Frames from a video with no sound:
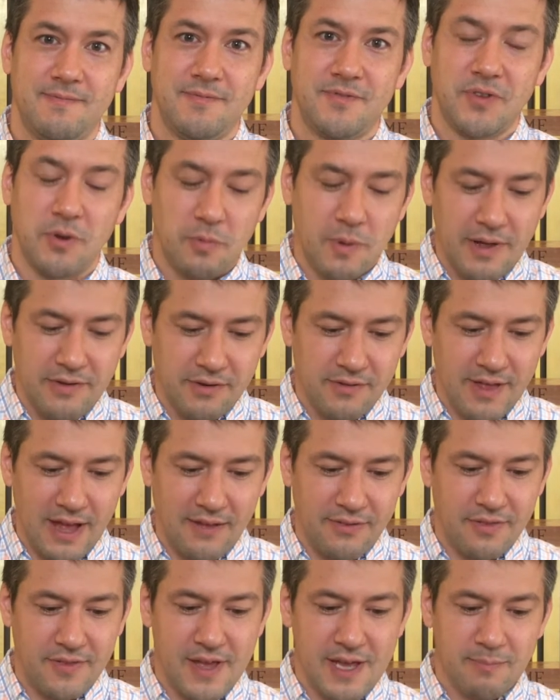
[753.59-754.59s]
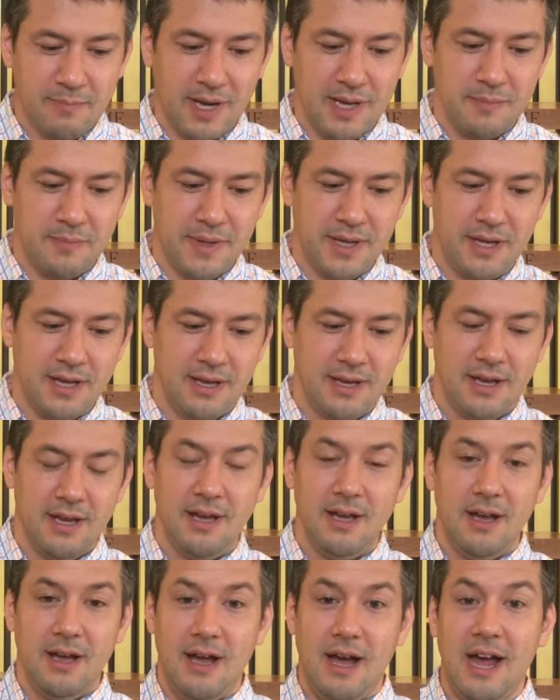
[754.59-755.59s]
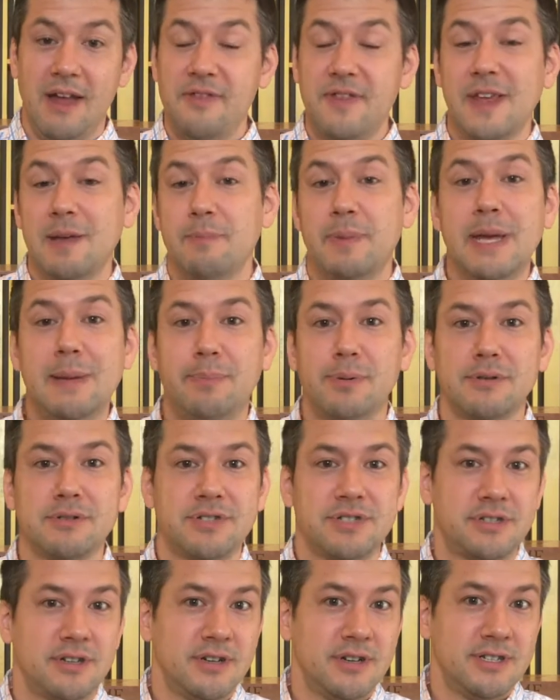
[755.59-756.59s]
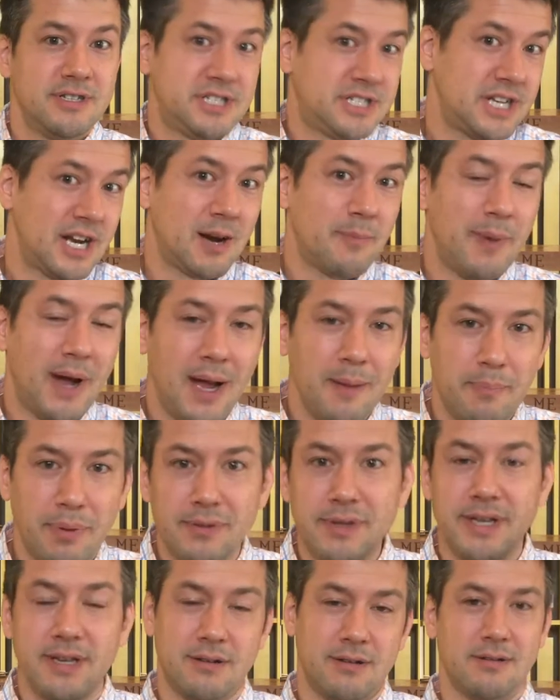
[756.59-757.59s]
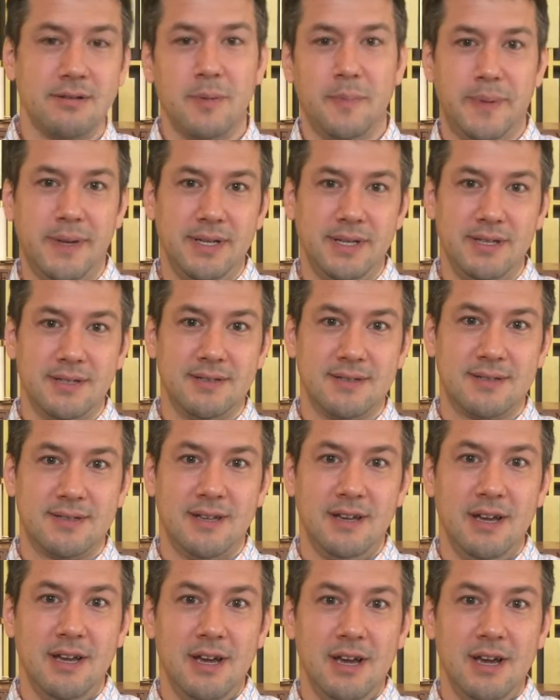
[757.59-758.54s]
So whether that thing might be, I think people should share my political opinions,